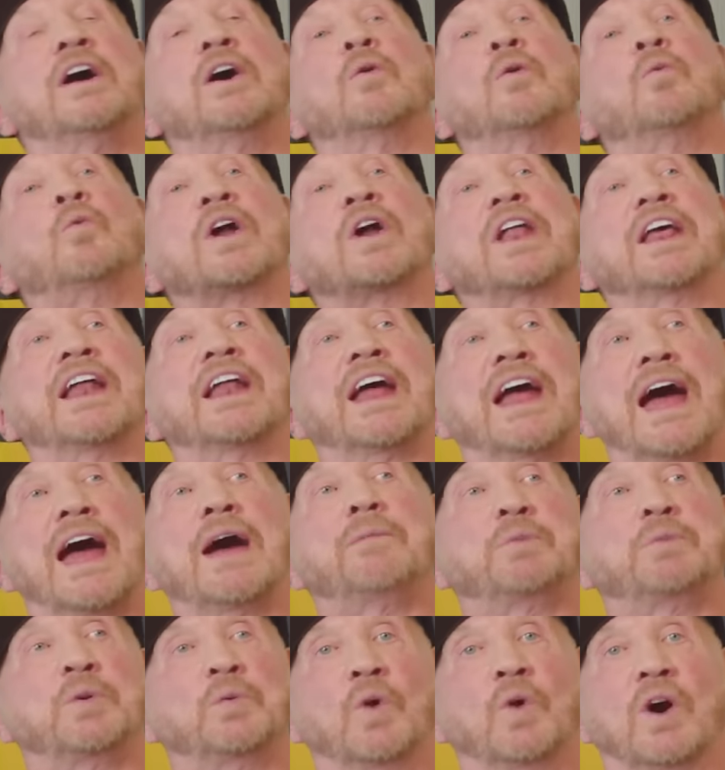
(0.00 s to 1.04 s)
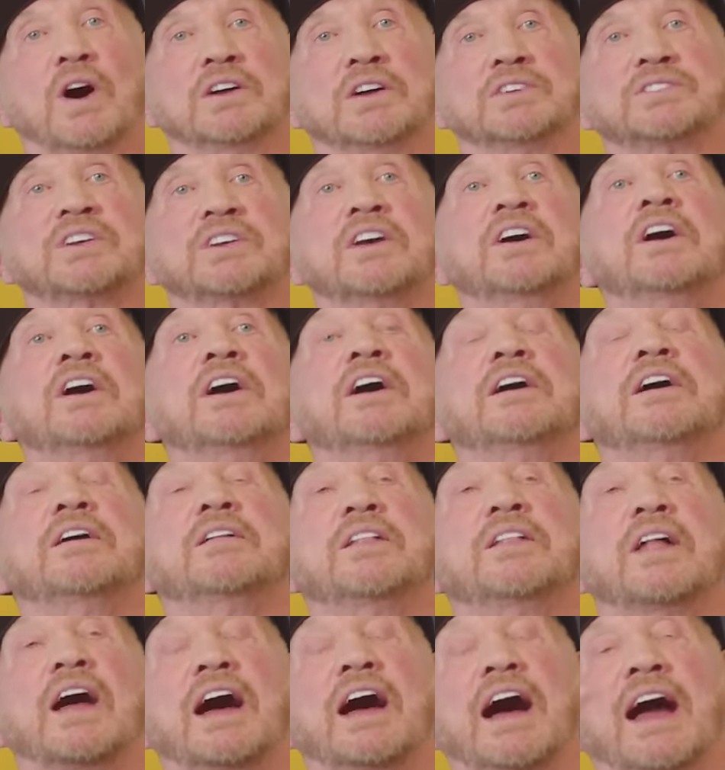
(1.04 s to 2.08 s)
what had happened was,
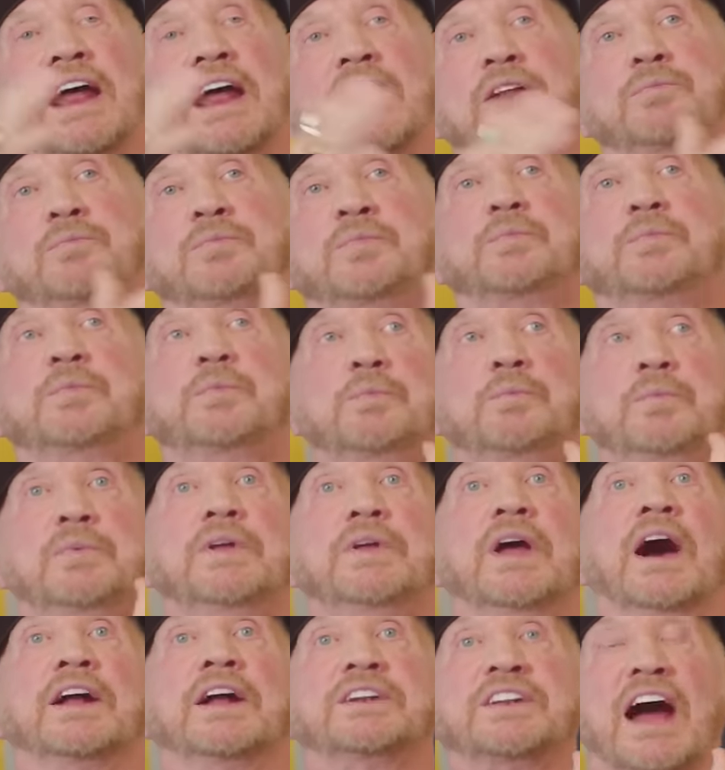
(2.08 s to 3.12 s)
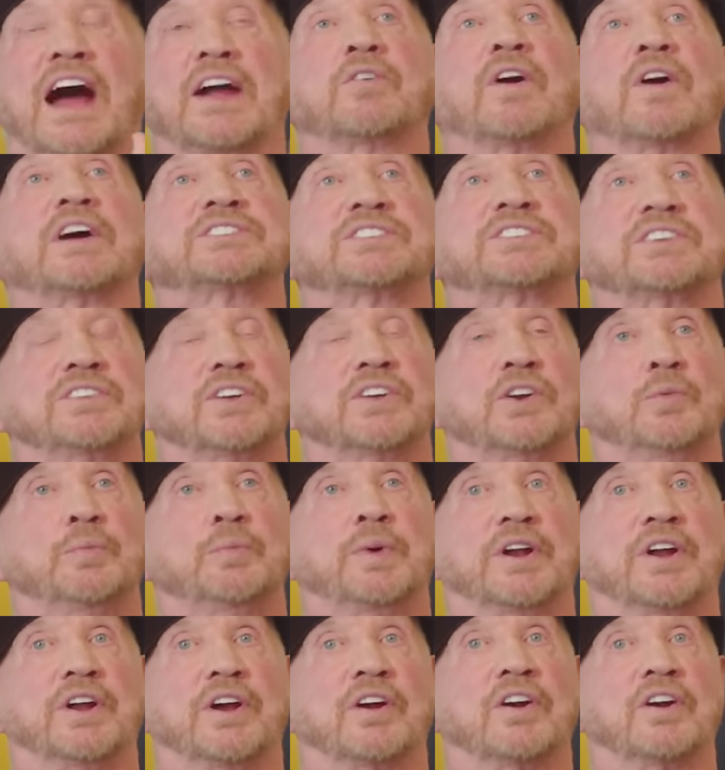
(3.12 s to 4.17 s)
I got to uh, digress a little
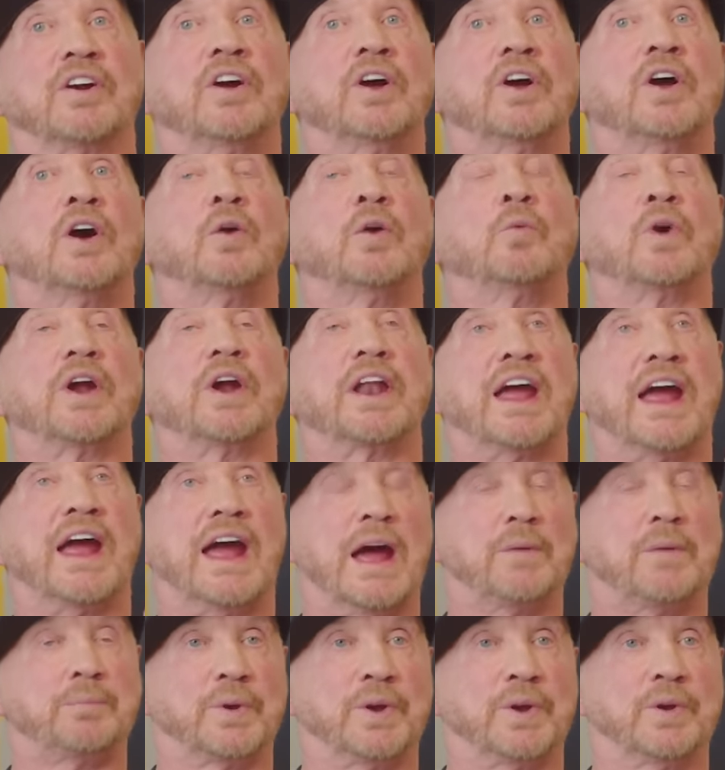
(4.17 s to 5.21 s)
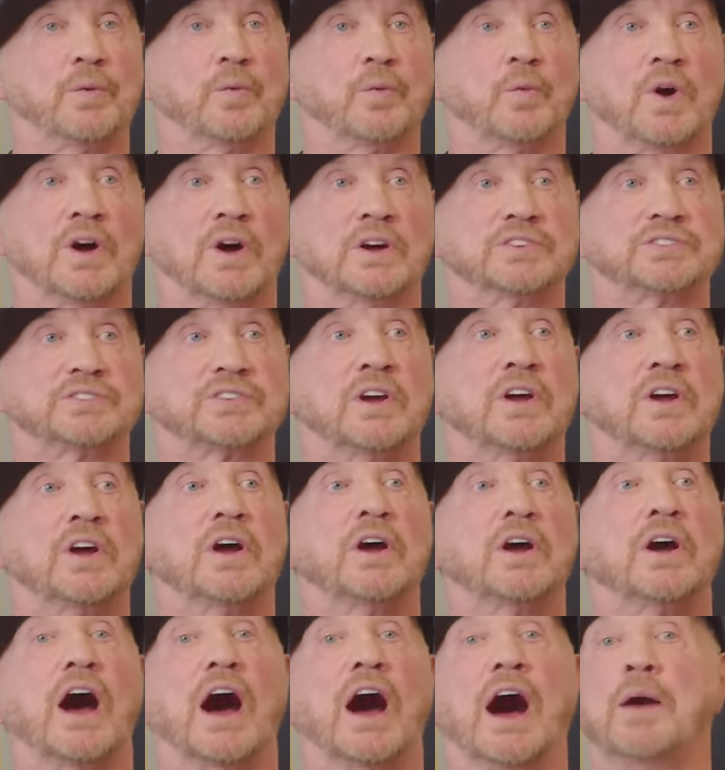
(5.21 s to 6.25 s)
bit here. What happened was,
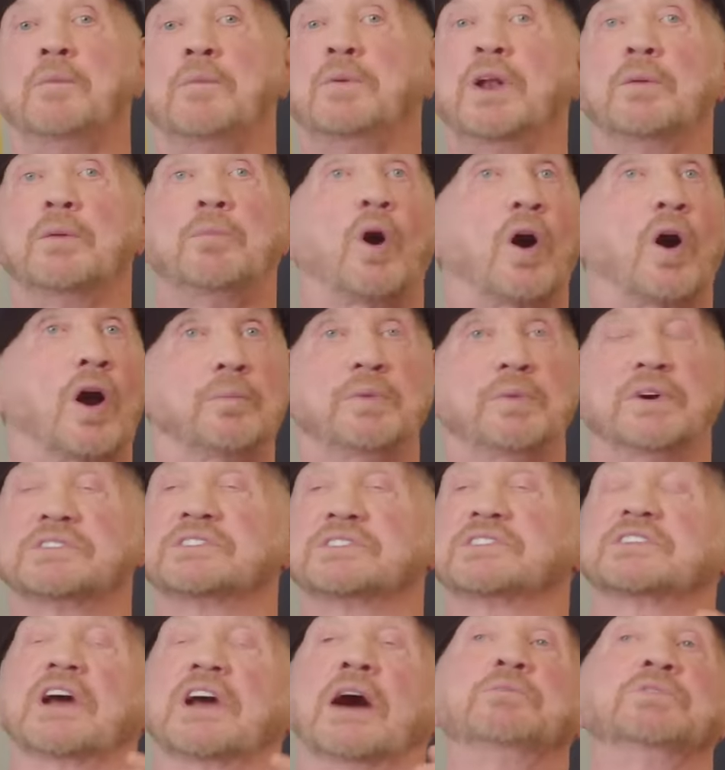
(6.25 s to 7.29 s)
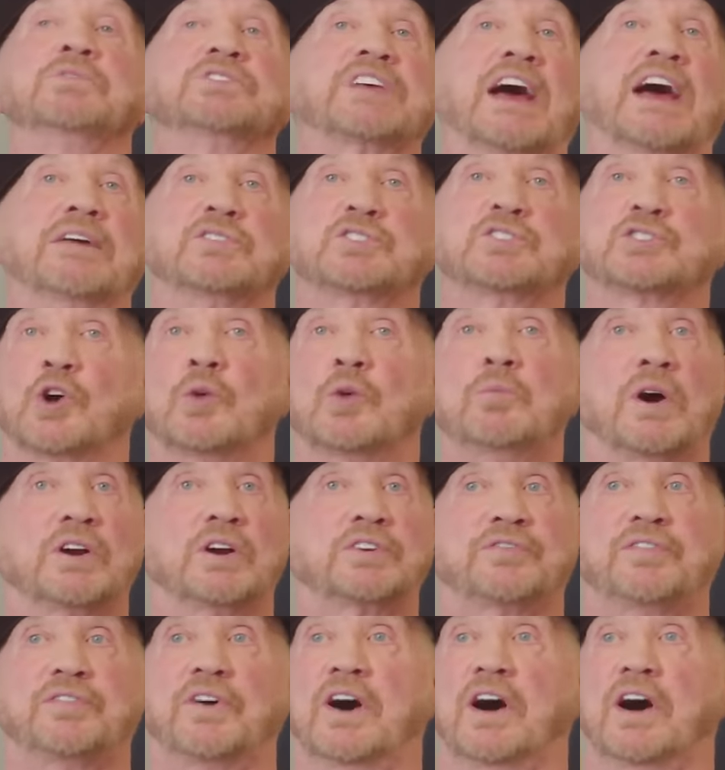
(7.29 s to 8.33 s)
I'm in the bar business. I'm just having so
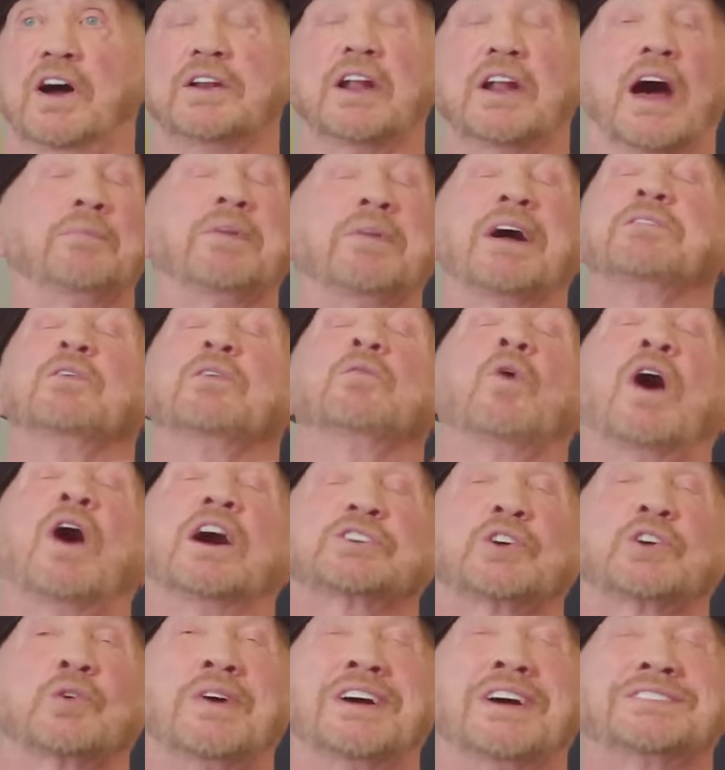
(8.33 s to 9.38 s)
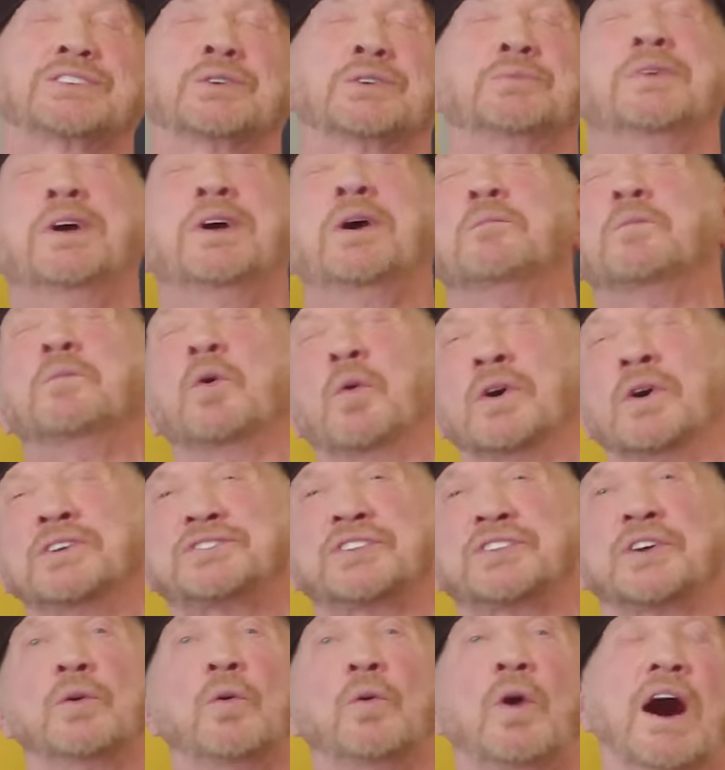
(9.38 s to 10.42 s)
much fun. I'm not even watching wrestling but
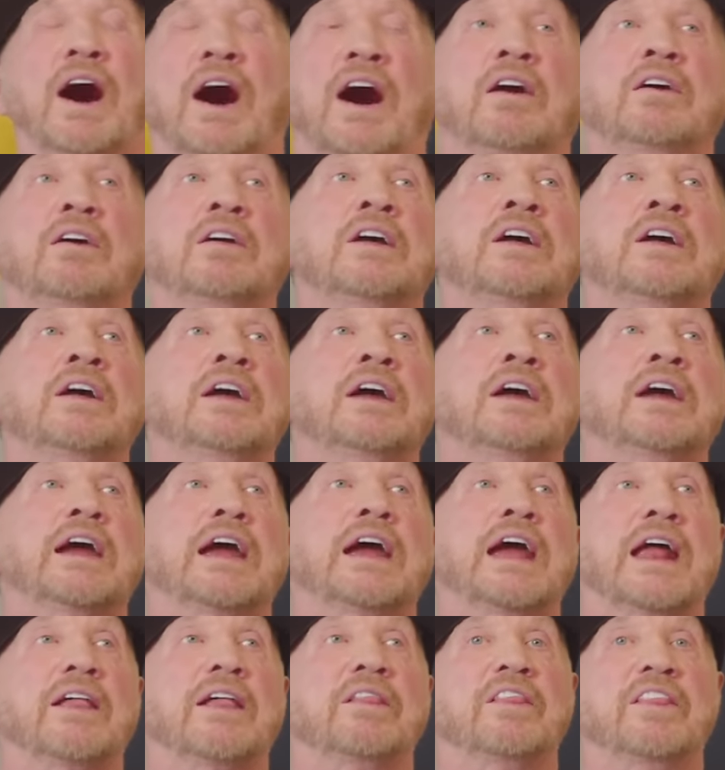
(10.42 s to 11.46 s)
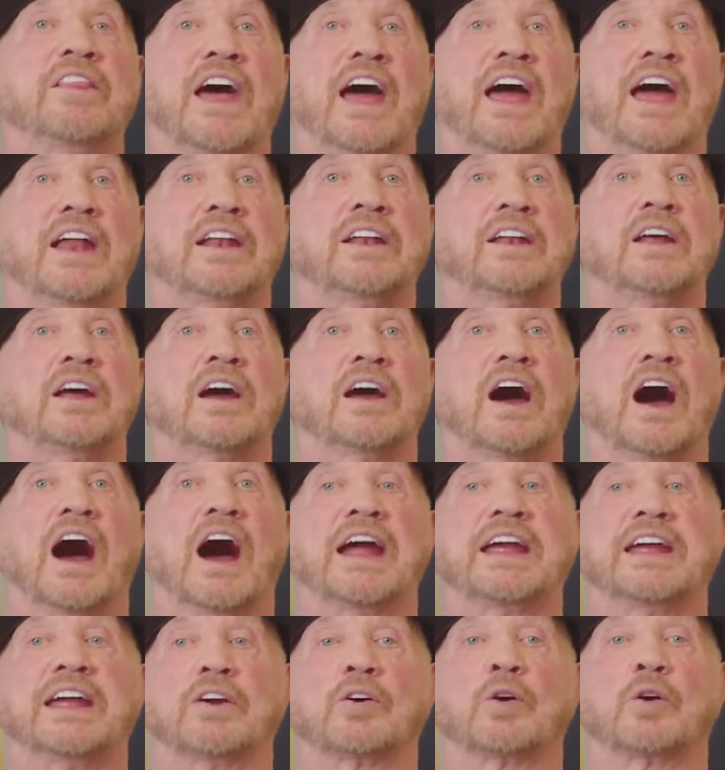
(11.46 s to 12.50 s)
once in a while. And then
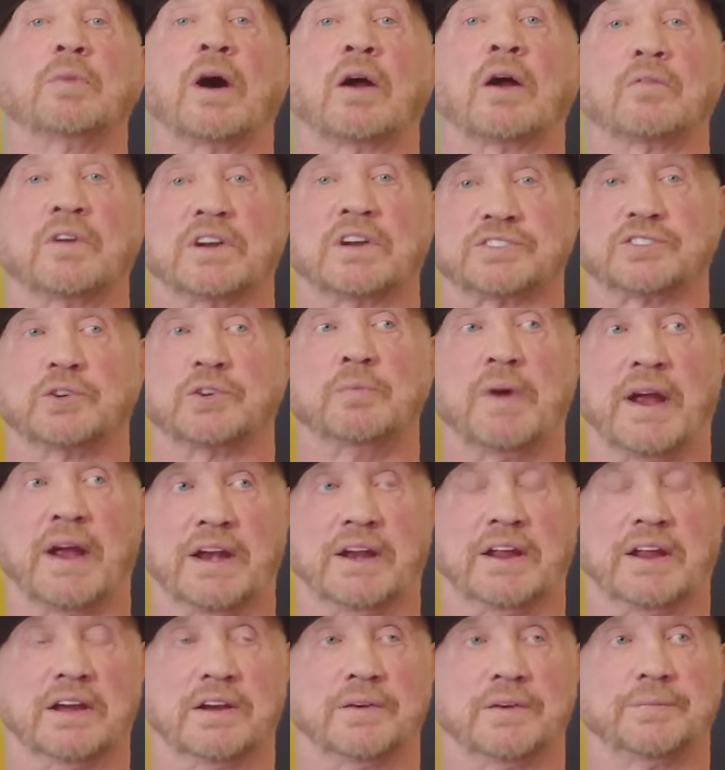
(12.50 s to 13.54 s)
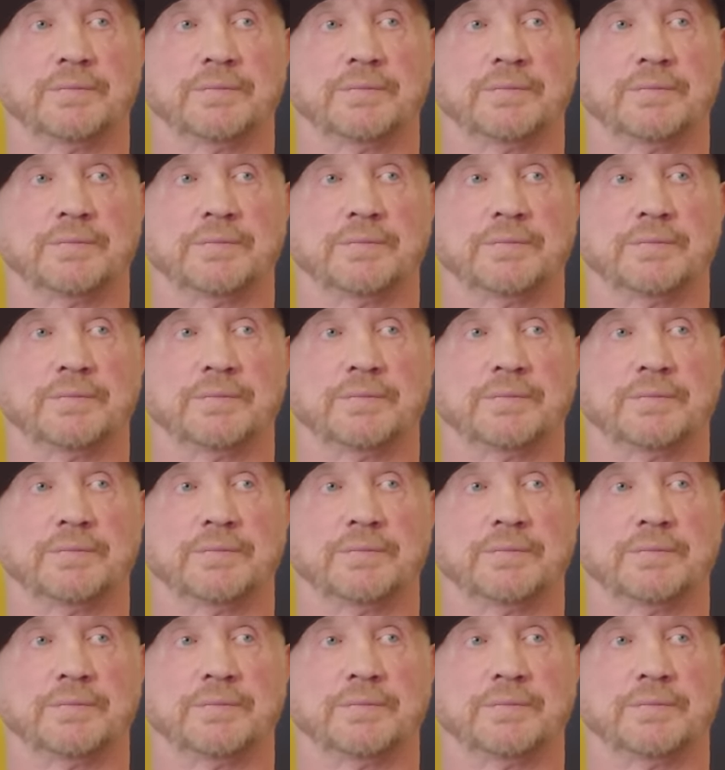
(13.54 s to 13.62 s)
I hear about WrestleMania.